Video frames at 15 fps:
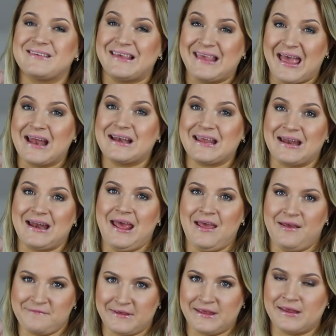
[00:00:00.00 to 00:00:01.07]
it can get
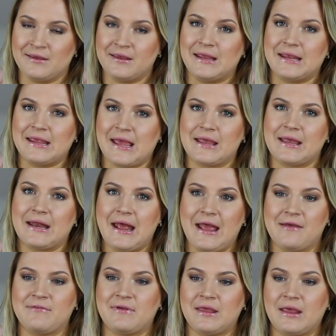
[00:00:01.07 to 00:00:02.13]
heavy. It can get
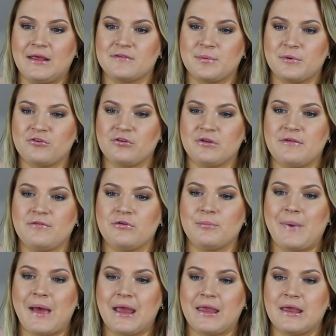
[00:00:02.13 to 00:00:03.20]
heavy, especially if you
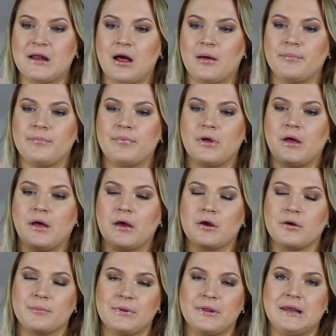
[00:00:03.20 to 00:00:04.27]
pack it up
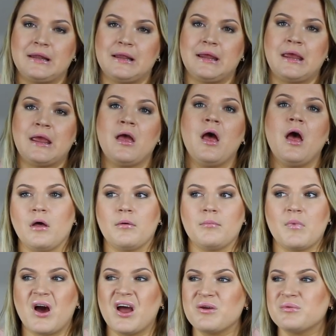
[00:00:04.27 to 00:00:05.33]
completely.
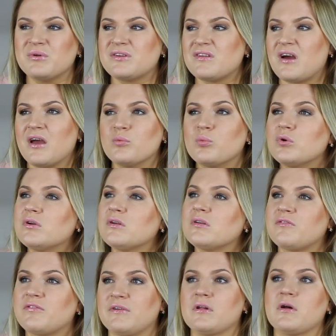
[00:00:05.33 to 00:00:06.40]
I
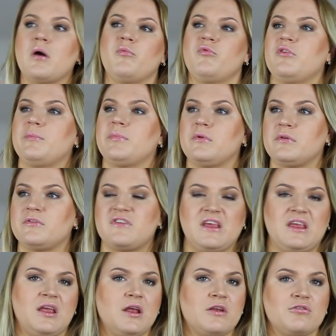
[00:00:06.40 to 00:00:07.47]
wouldn't feel comfortable
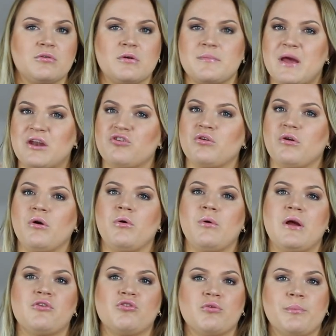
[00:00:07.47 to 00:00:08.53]
taking it to a metro
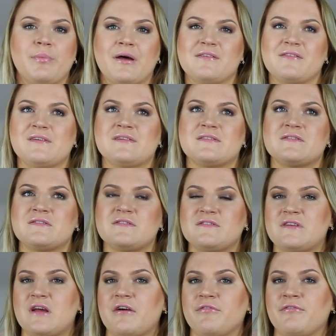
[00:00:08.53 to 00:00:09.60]
and to buses and
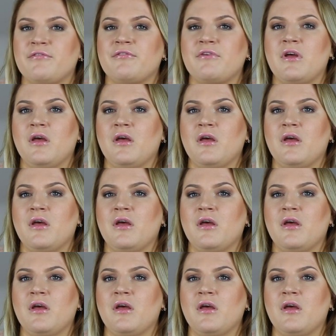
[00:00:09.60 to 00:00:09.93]
stuff.